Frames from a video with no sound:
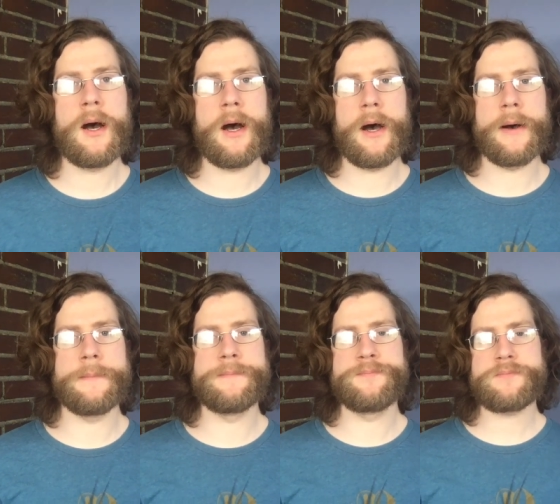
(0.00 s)

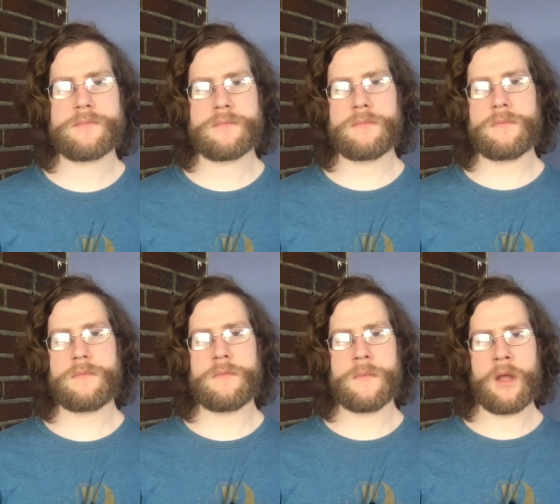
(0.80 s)
Um,
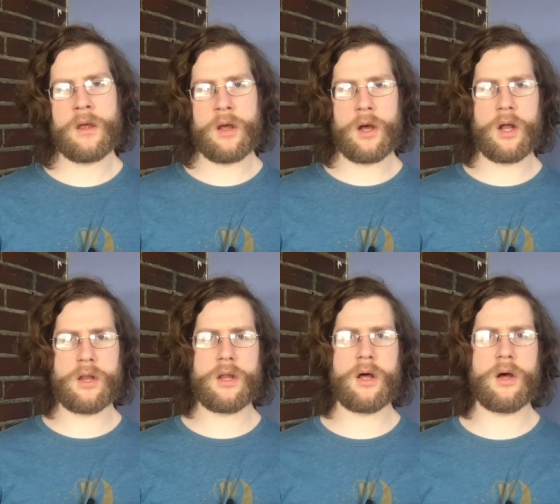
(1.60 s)

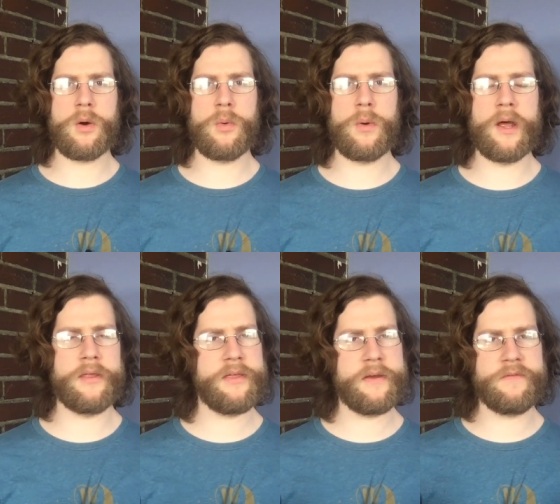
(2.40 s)
along
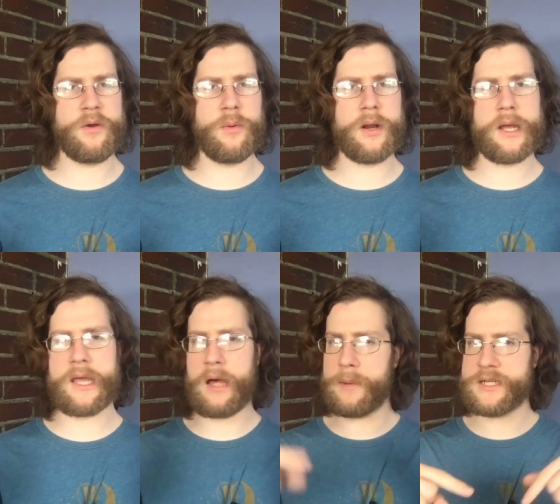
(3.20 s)
with if you want to
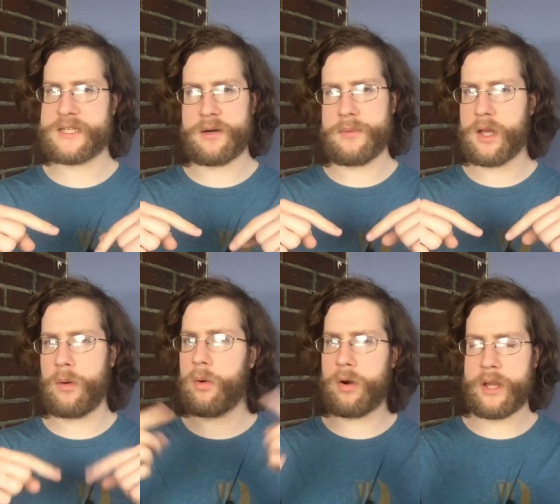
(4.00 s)
comment down
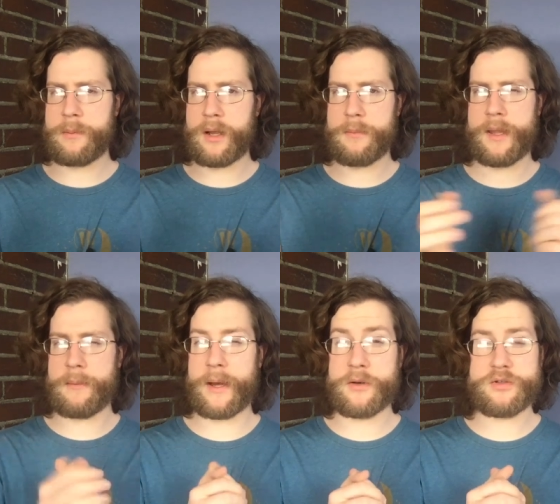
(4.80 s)
below or email me
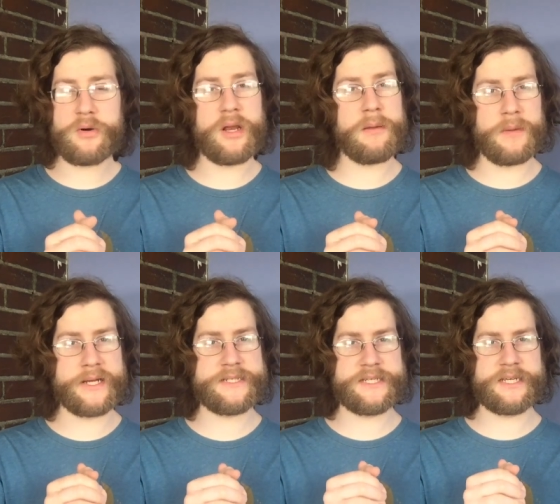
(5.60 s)
about joining
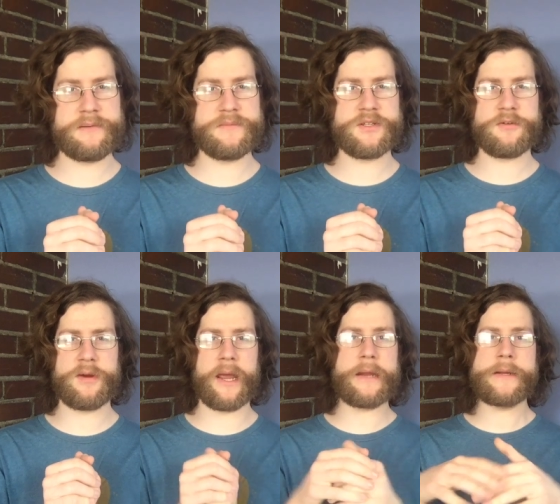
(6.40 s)
my team to
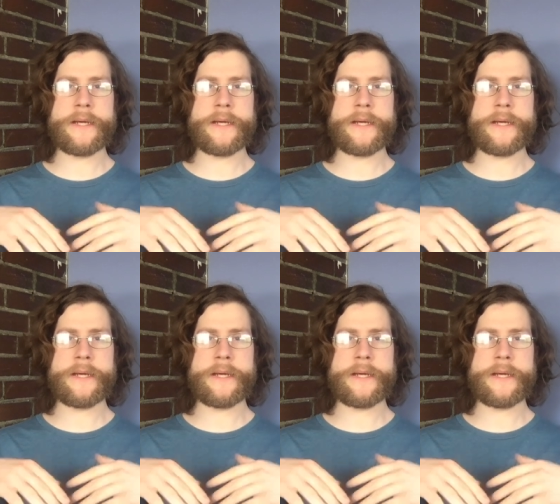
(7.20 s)
create